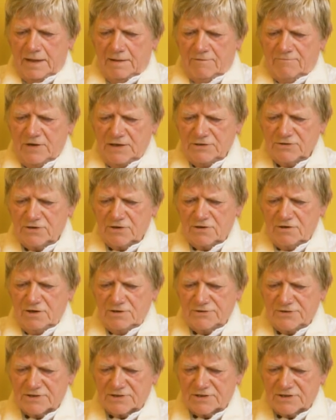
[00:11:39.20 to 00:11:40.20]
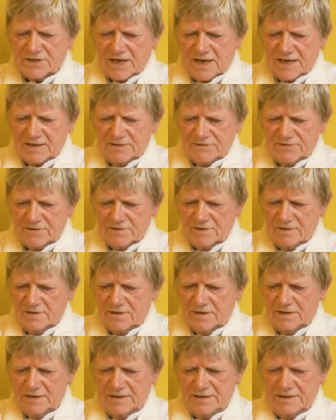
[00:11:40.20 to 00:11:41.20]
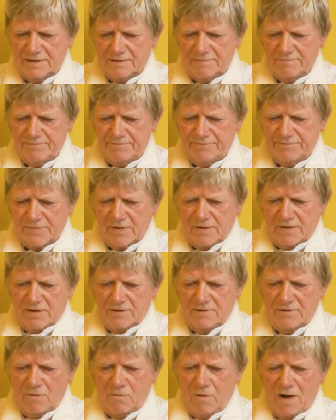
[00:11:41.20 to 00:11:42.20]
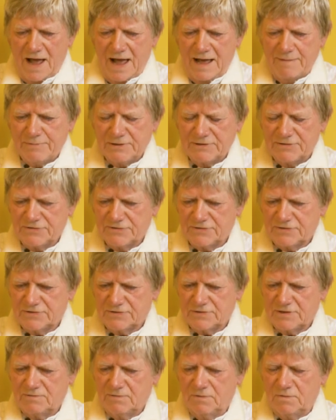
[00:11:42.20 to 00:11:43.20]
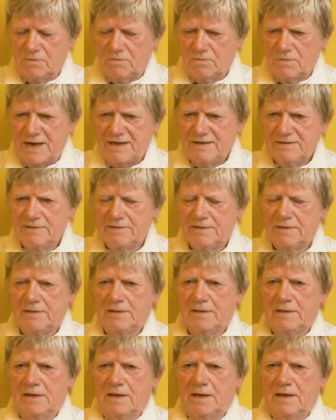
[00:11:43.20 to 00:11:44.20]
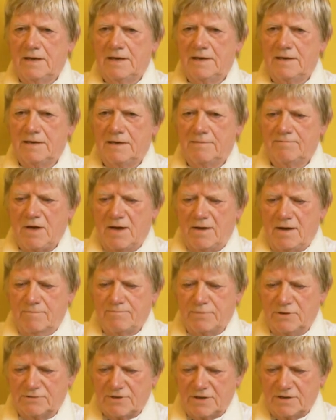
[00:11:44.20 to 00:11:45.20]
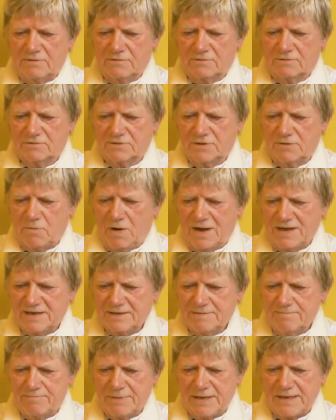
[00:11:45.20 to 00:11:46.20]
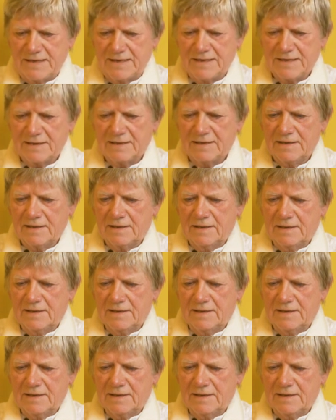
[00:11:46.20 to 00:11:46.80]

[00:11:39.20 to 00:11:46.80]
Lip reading: Vacchagotta said, what happens when a Buddha or an awakened being